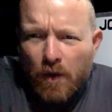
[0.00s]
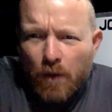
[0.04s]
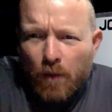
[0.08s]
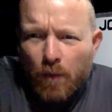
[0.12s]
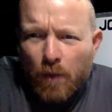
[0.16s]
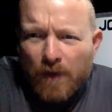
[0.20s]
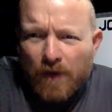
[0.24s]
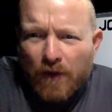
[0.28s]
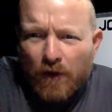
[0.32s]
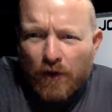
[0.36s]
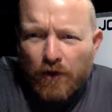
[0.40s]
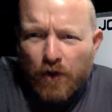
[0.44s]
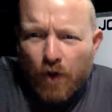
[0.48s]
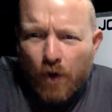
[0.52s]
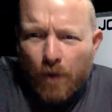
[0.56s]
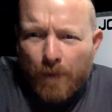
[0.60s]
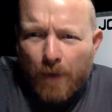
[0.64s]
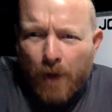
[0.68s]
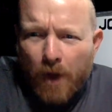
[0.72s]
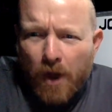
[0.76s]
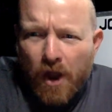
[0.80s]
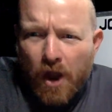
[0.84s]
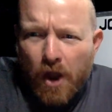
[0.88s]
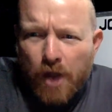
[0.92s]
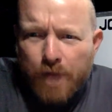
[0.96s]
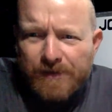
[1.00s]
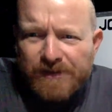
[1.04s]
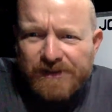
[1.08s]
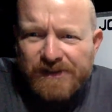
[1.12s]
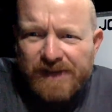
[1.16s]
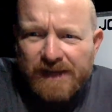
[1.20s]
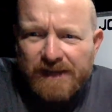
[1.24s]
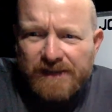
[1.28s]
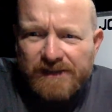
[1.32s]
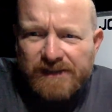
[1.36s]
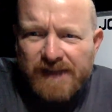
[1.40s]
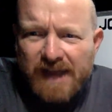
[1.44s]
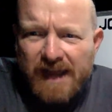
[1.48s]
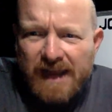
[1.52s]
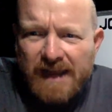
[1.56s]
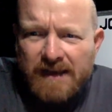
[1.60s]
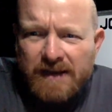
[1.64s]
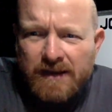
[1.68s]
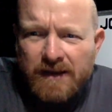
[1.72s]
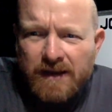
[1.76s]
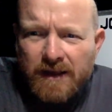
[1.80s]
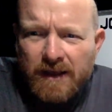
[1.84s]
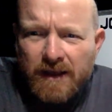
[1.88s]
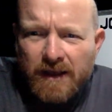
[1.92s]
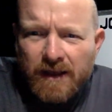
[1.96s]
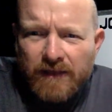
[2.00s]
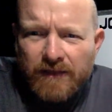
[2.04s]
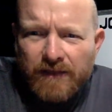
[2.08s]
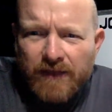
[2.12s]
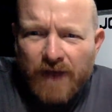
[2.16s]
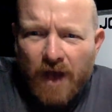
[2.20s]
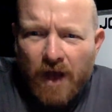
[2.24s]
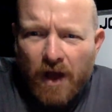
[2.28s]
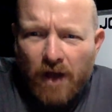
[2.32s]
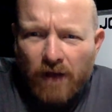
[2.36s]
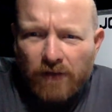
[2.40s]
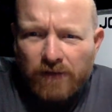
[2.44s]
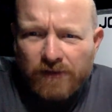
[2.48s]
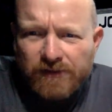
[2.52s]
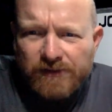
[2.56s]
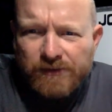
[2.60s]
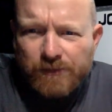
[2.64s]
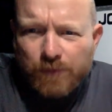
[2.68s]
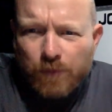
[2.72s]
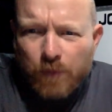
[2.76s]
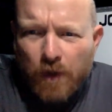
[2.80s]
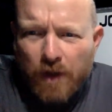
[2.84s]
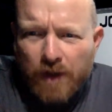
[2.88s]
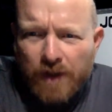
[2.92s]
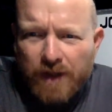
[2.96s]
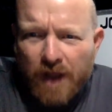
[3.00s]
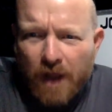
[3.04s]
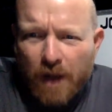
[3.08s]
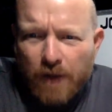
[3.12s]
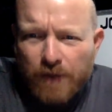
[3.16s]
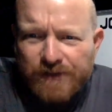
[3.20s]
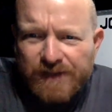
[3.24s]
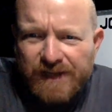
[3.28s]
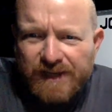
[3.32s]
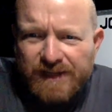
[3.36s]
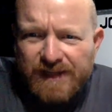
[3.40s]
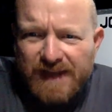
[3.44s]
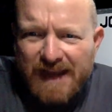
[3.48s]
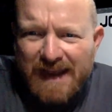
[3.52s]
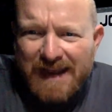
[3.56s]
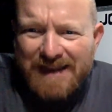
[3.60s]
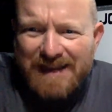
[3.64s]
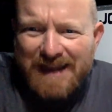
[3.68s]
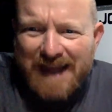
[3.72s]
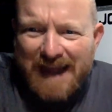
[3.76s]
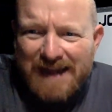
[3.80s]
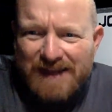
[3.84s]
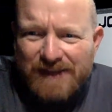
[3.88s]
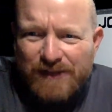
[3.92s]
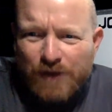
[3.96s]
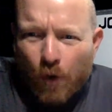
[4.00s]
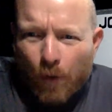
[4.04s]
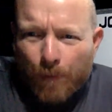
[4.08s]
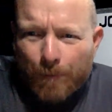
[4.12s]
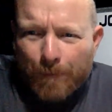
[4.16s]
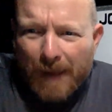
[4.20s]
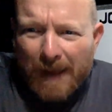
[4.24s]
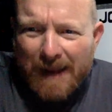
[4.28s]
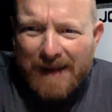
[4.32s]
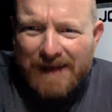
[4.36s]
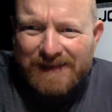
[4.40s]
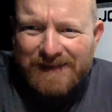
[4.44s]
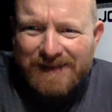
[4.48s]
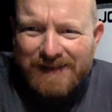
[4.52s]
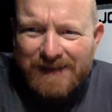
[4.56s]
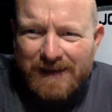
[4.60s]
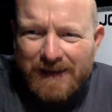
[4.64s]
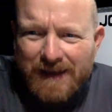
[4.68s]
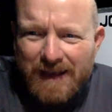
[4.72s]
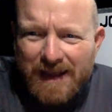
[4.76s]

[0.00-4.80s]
when I got my Hobie 16, the hulls were coated in that top paint.